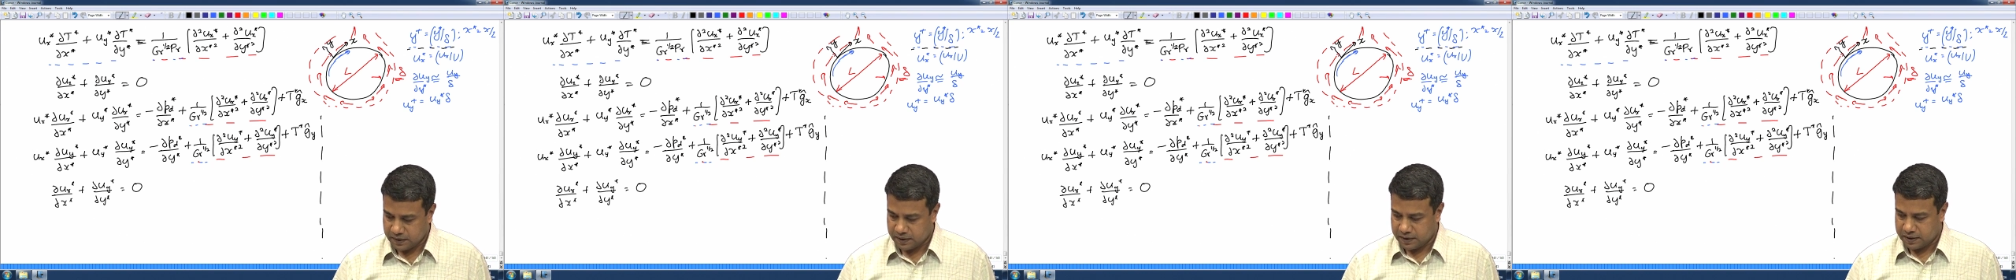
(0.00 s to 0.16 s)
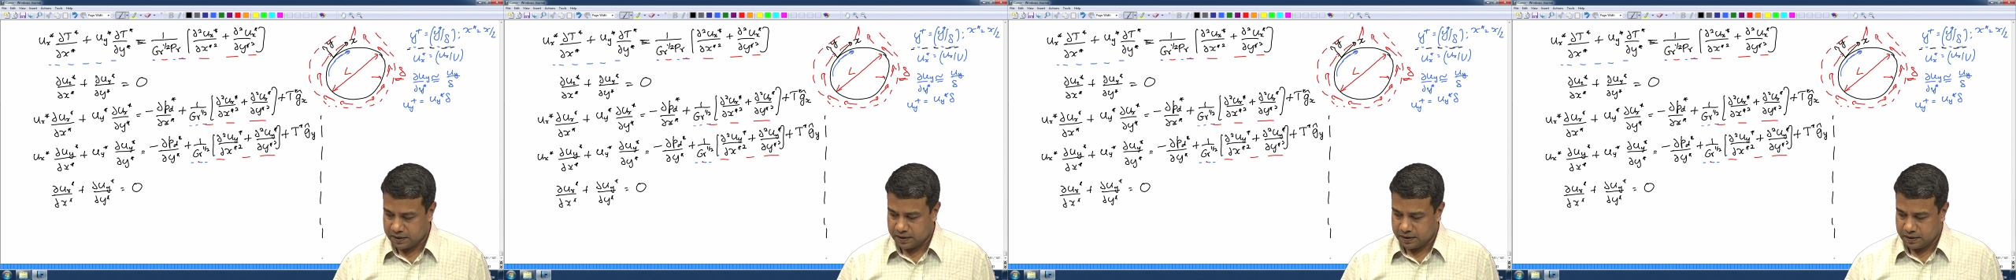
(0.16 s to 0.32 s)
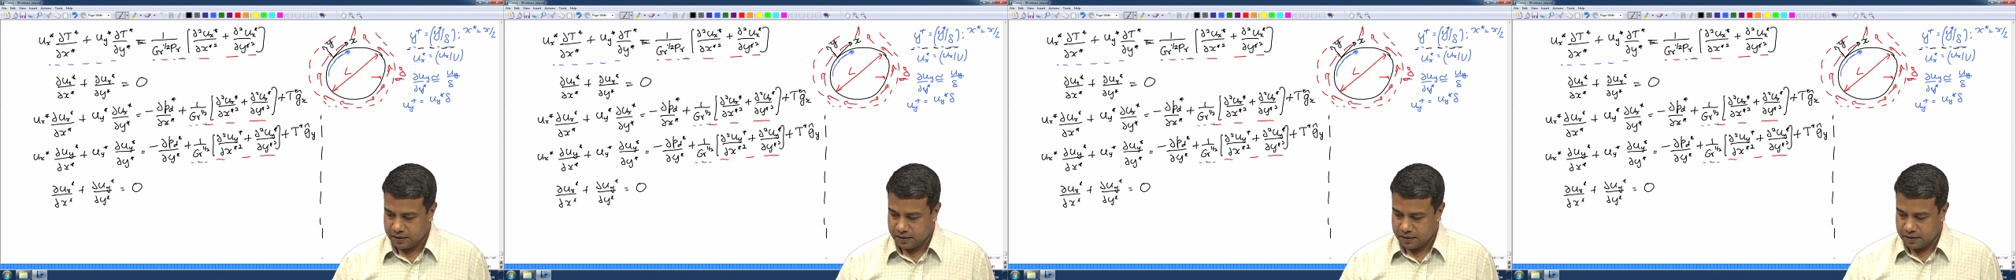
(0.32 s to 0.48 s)

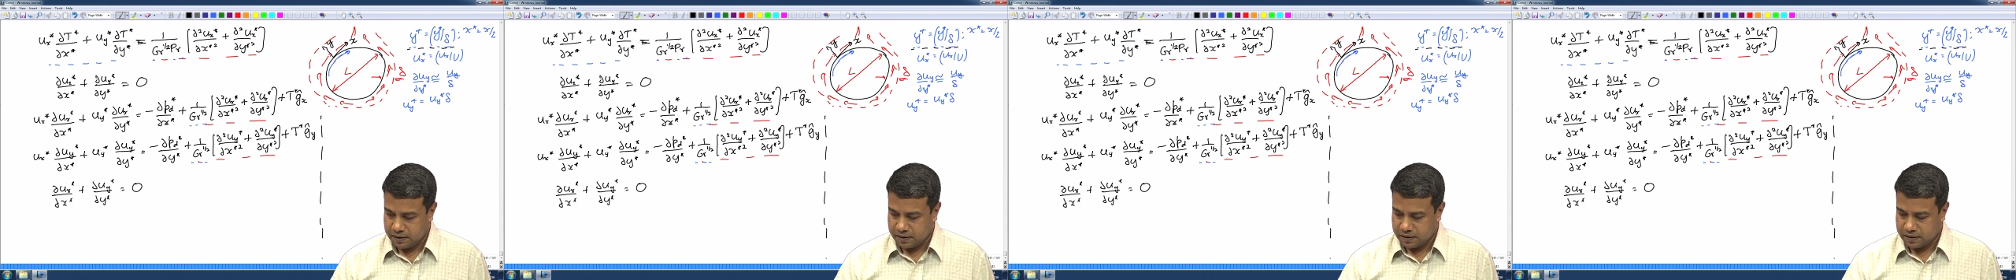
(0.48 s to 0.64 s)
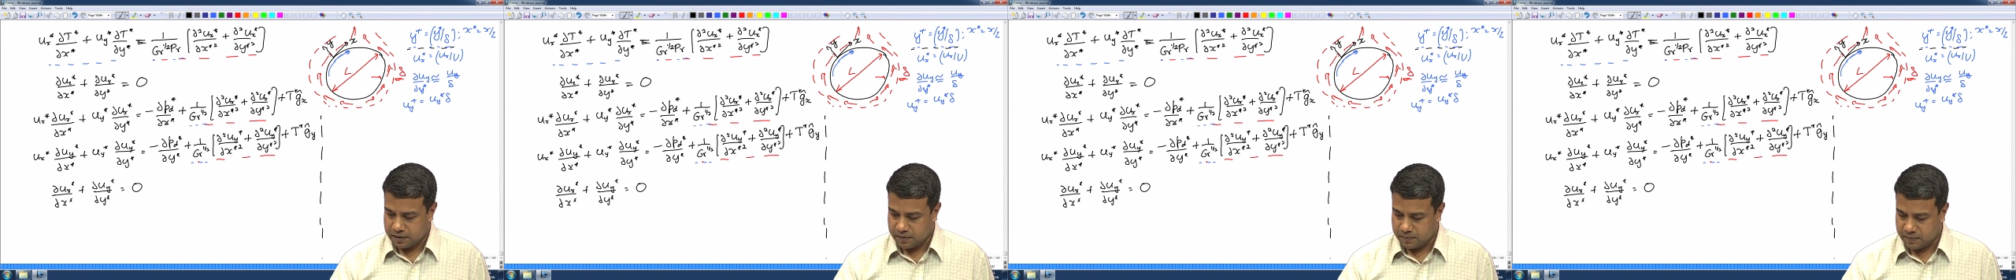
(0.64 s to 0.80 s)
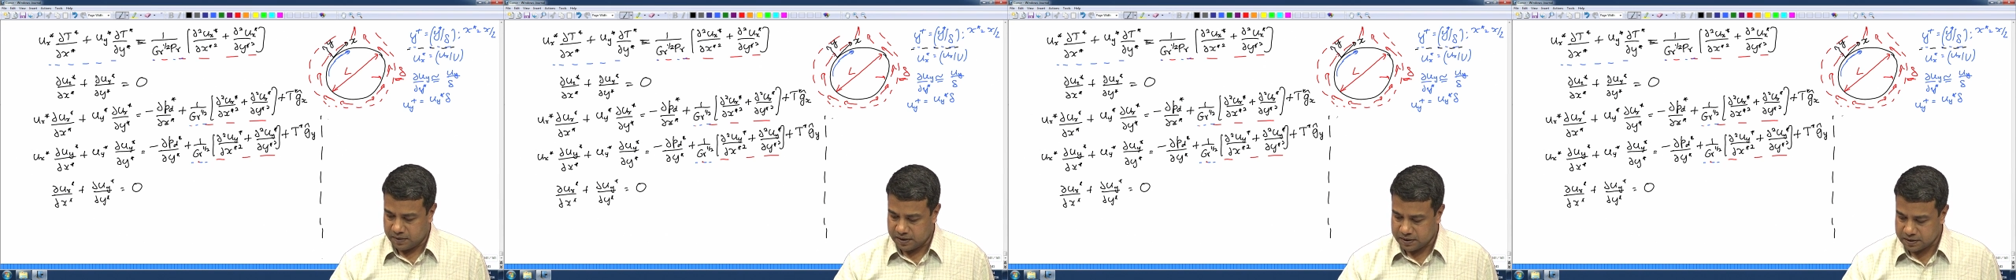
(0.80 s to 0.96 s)
Okay.
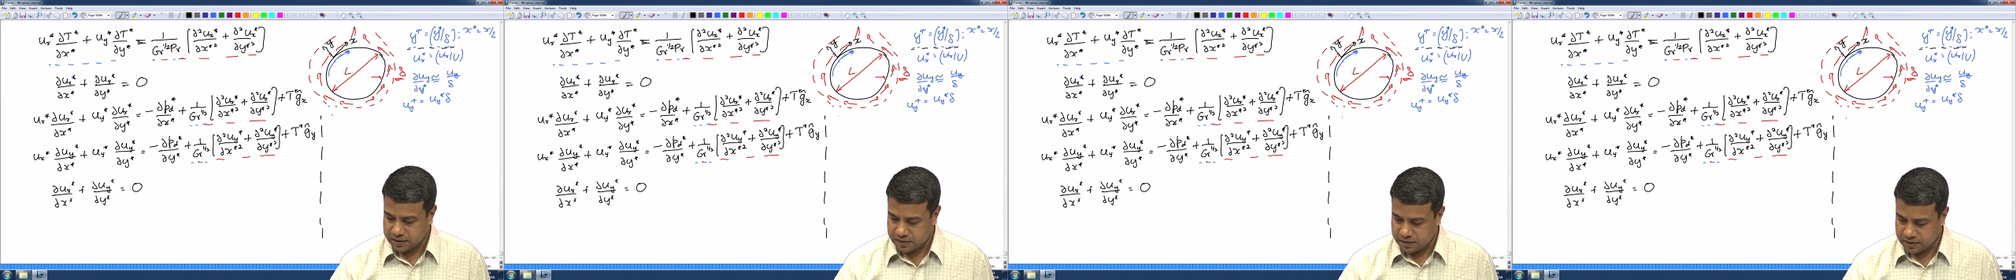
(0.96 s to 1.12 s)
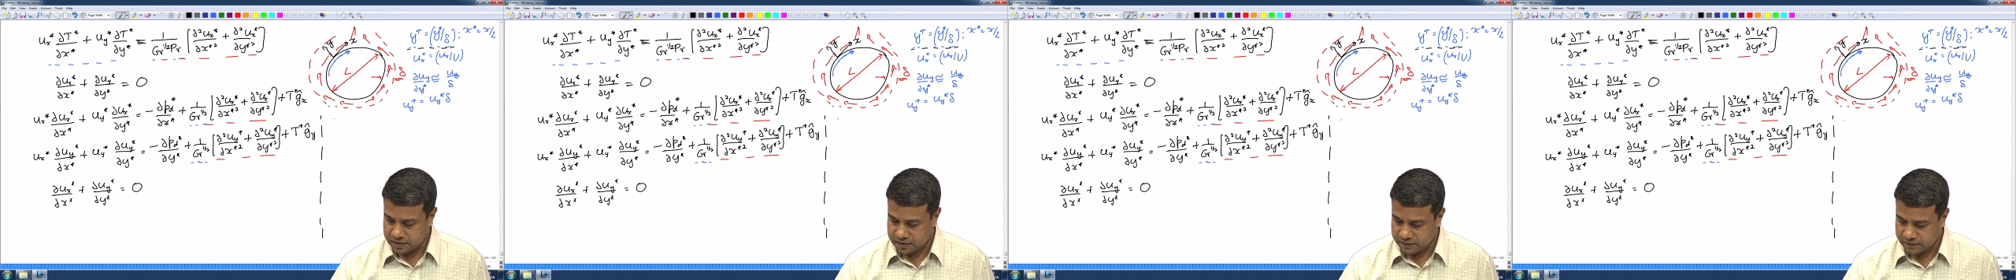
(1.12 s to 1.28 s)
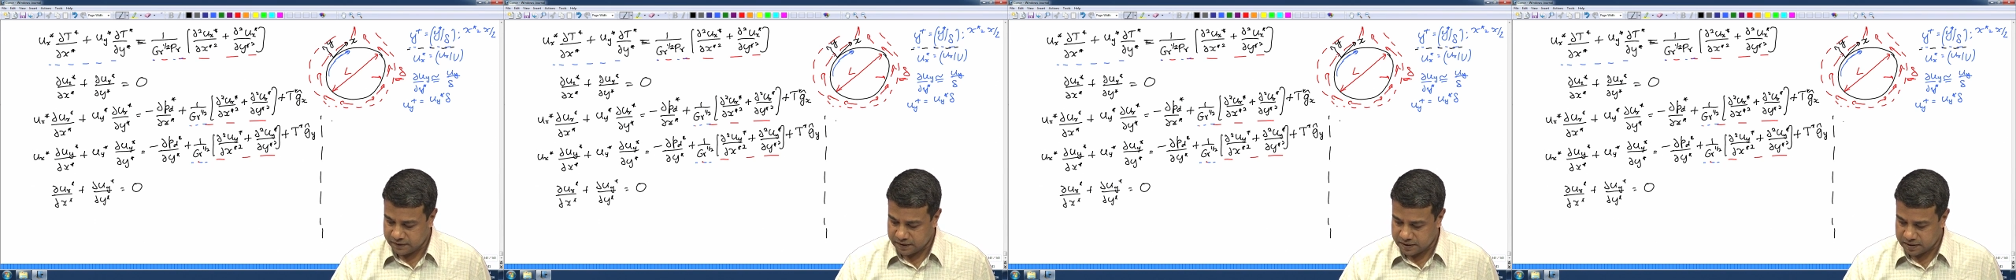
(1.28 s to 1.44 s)
The mass
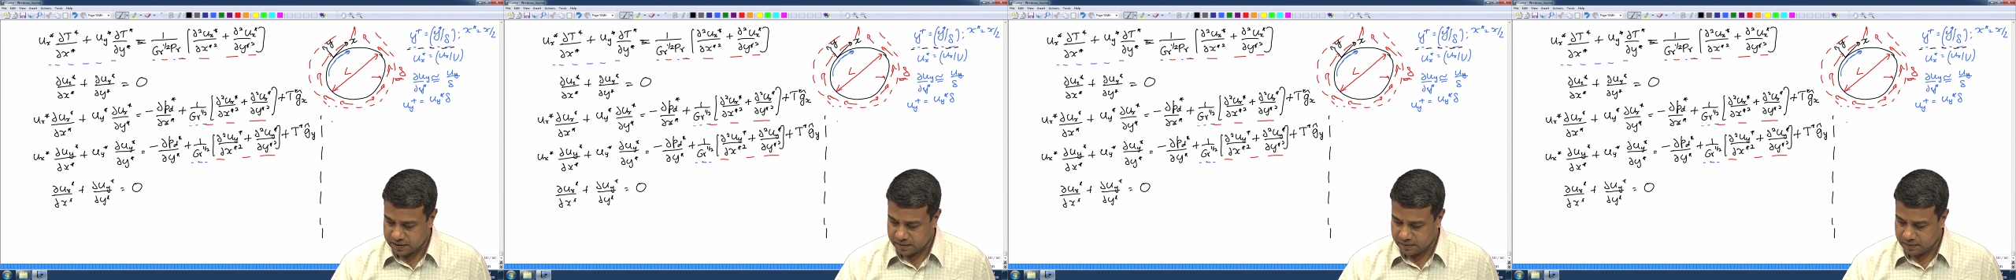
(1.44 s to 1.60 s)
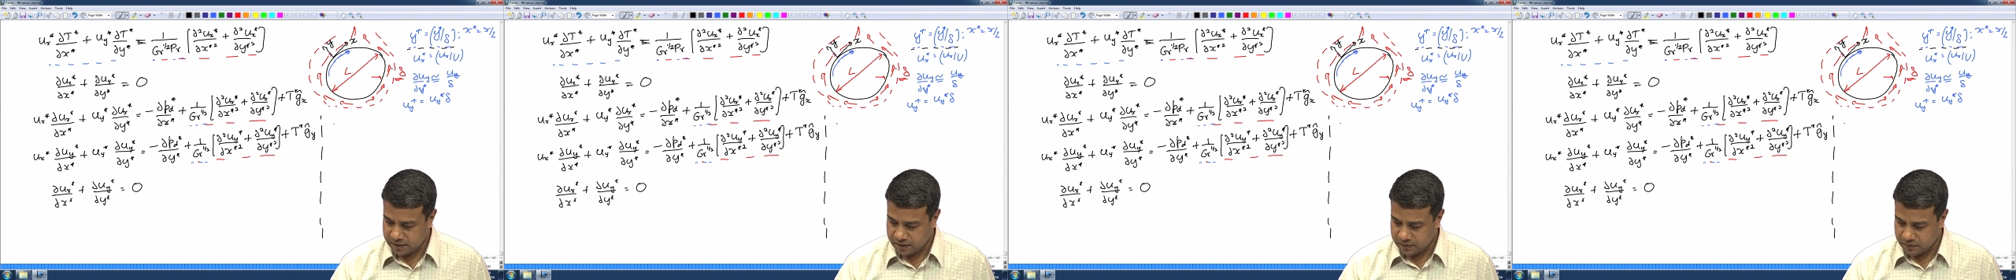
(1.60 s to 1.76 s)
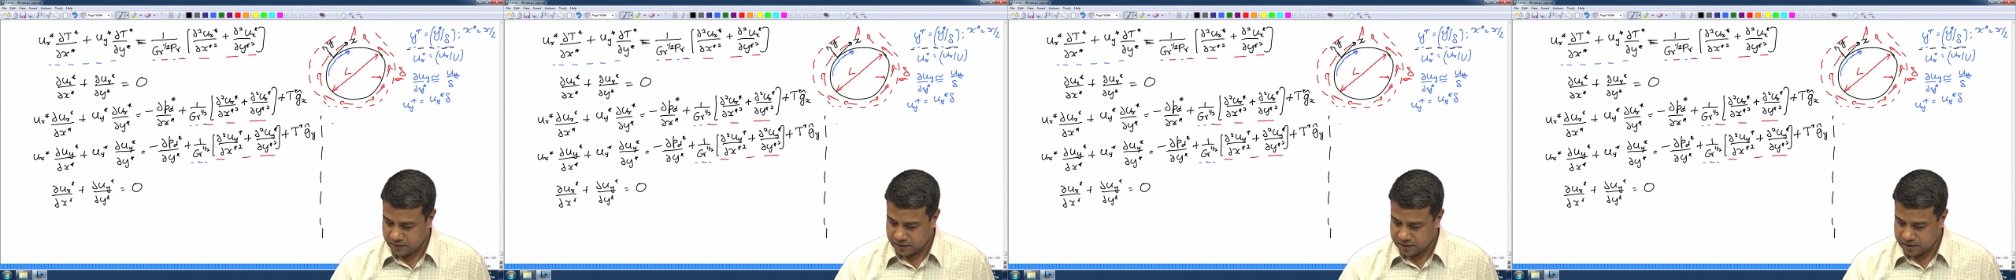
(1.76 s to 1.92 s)
conservation
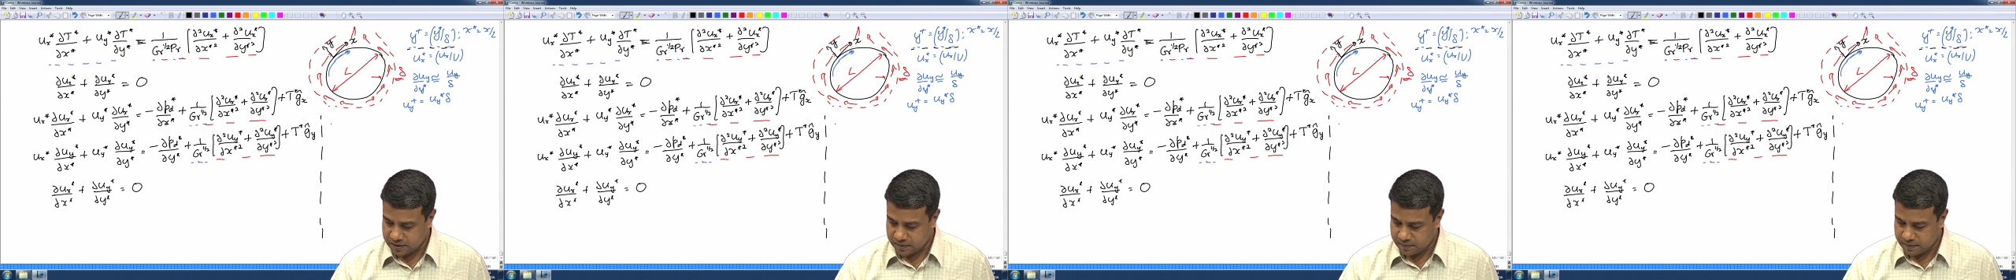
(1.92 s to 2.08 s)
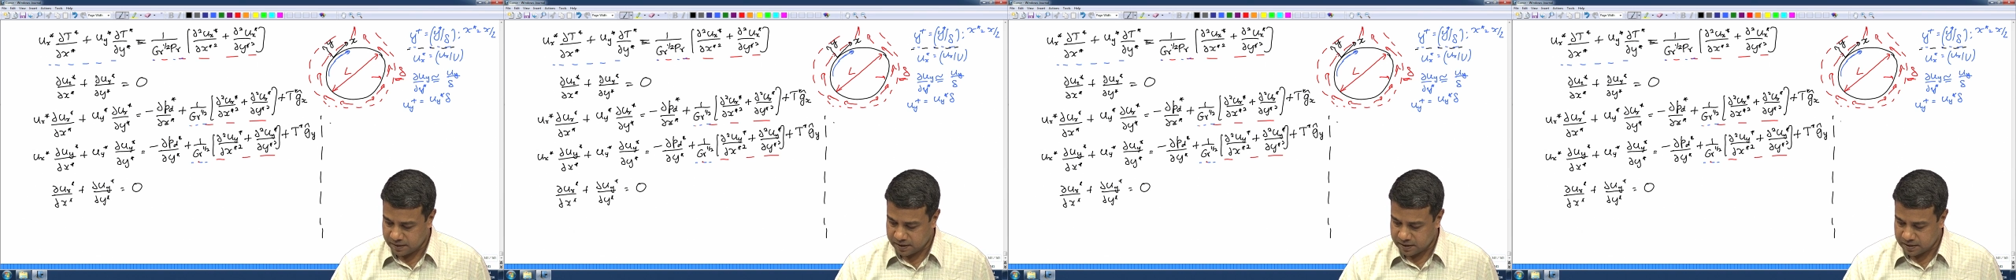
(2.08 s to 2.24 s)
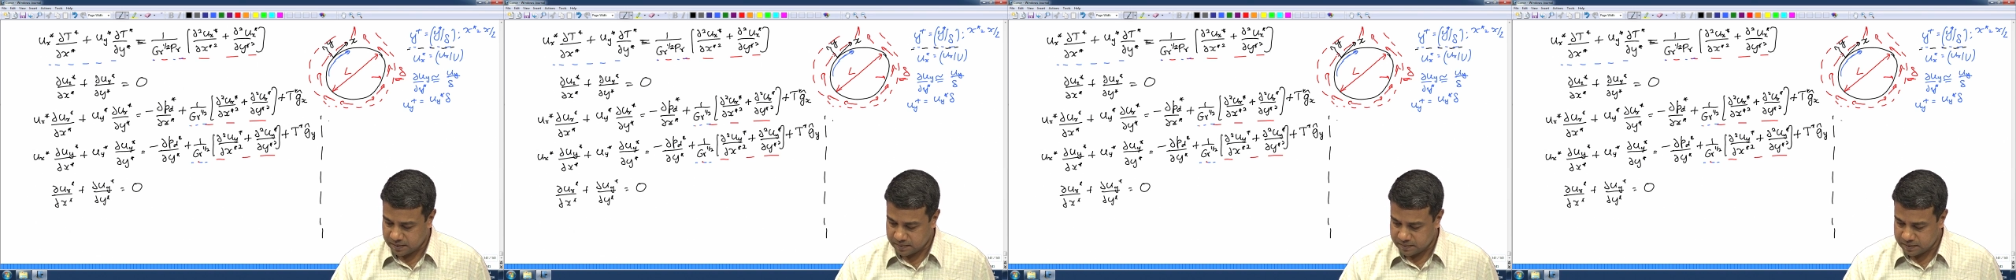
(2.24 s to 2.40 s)
equation
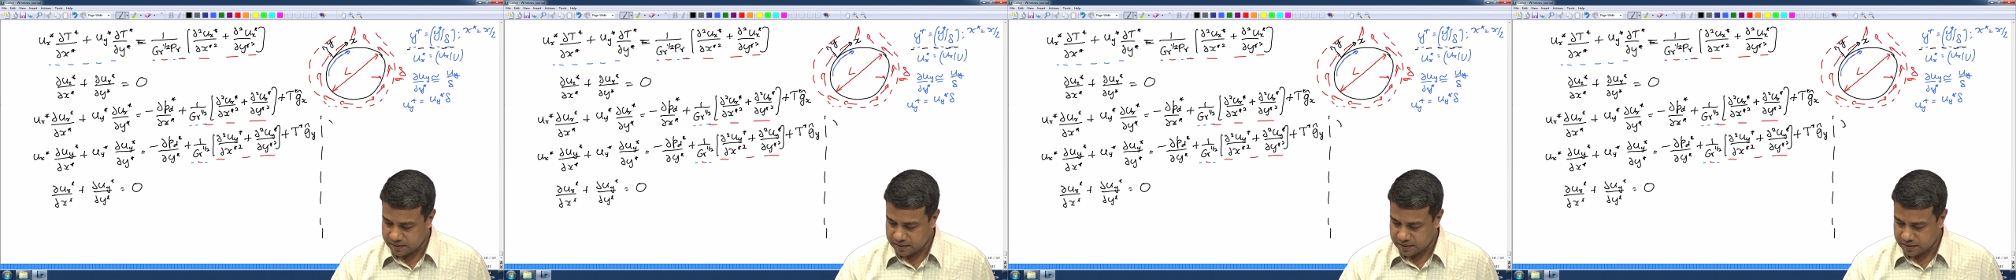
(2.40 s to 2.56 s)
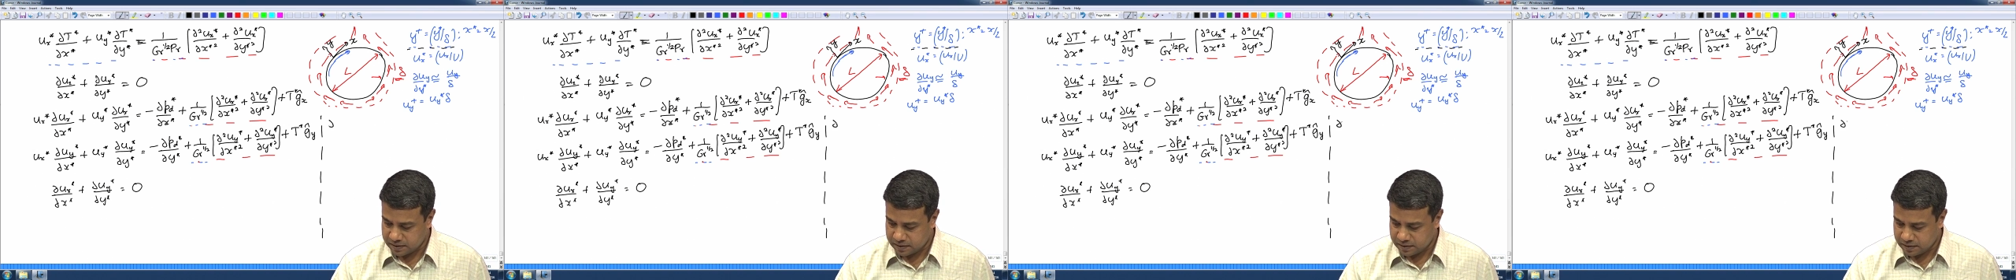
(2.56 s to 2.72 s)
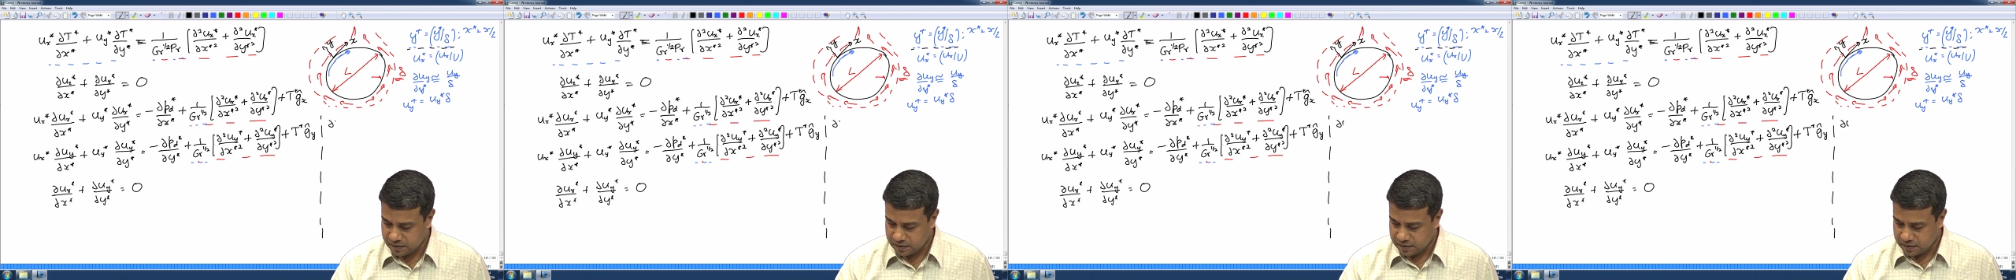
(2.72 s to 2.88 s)

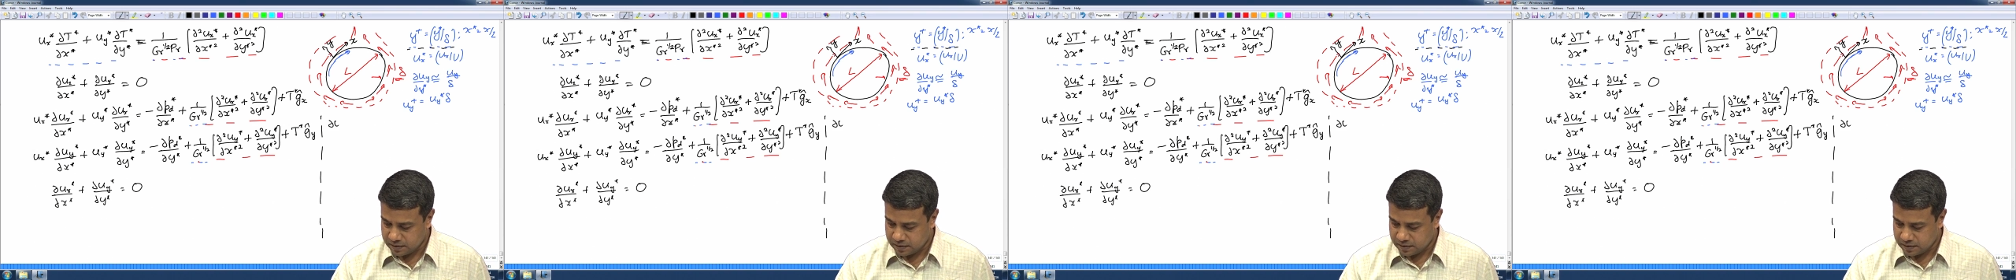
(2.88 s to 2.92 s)
becomes